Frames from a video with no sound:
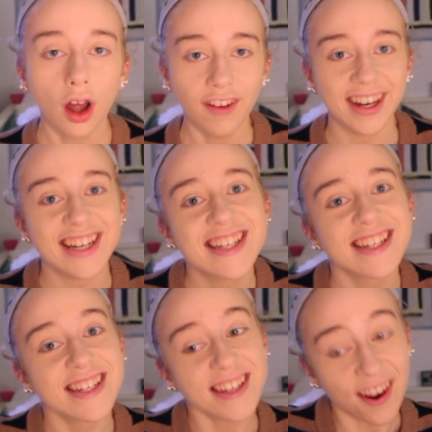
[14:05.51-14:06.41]
Alright,
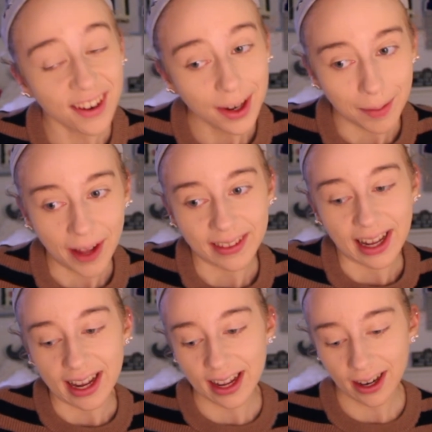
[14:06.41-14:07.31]
sorry about
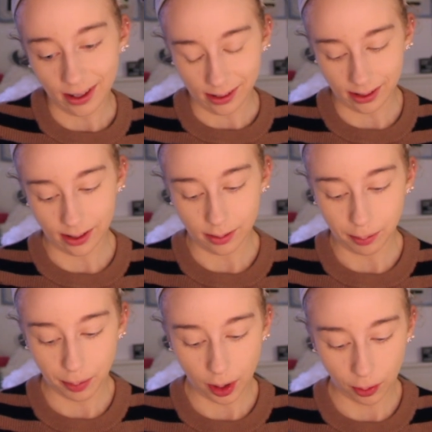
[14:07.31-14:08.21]
that,
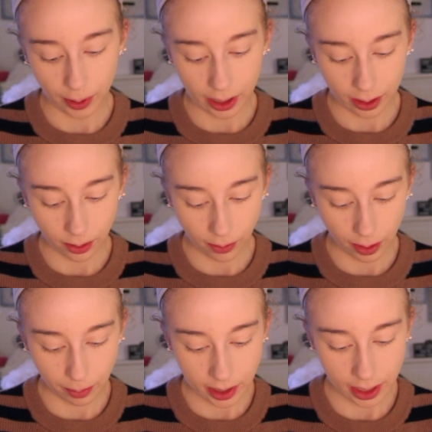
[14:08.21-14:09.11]
but we are
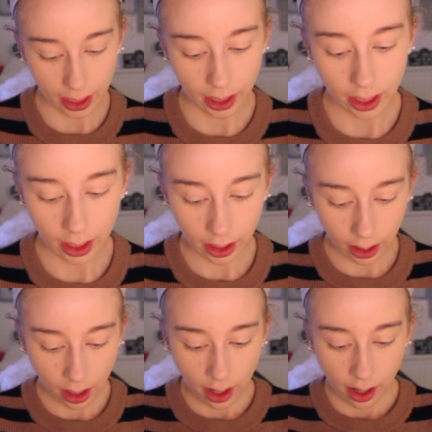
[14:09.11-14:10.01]
going to be
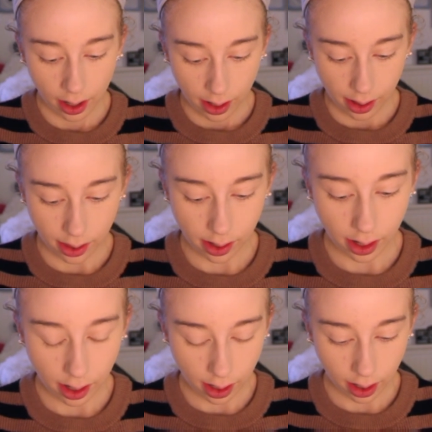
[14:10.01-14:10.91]
taking
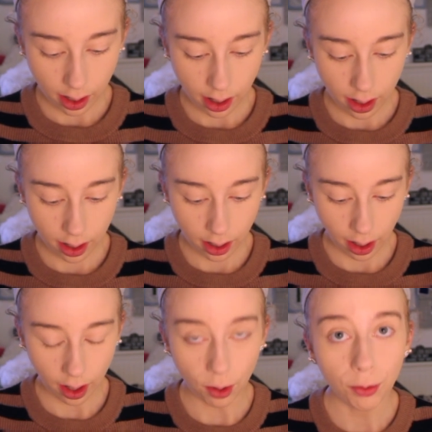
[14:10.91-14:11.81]
the
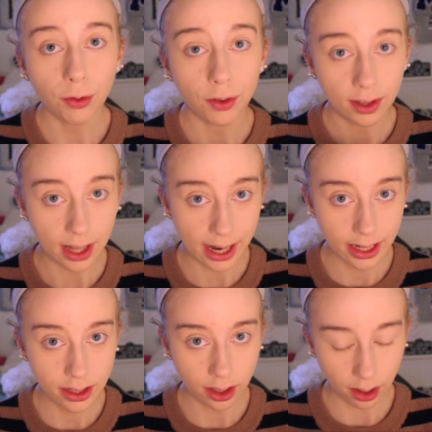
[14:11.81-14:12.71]
e.l.f.
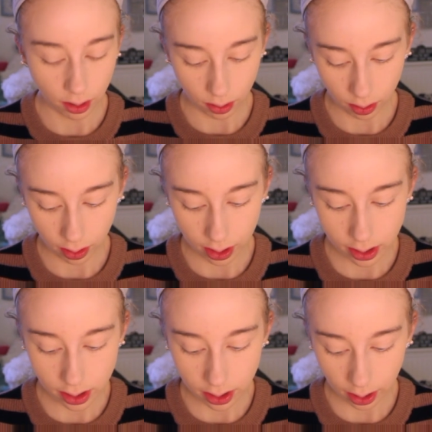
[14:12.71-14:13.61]
Light little,
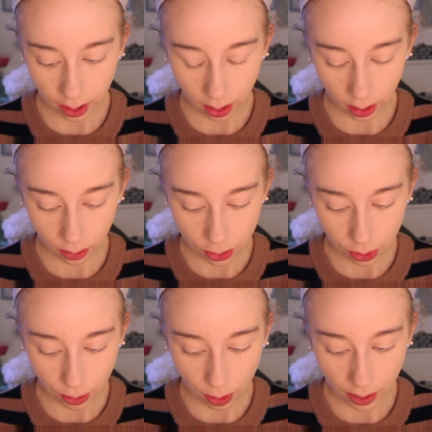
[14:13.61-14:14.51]
this is like a little
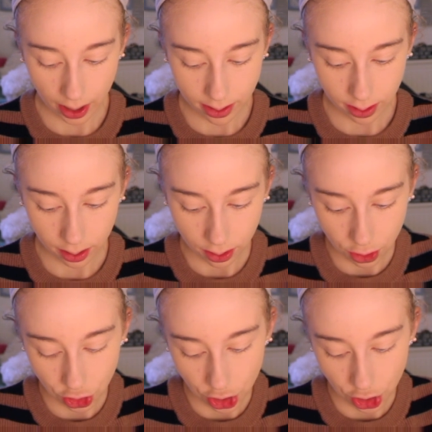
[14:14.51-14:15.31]
duo. It has a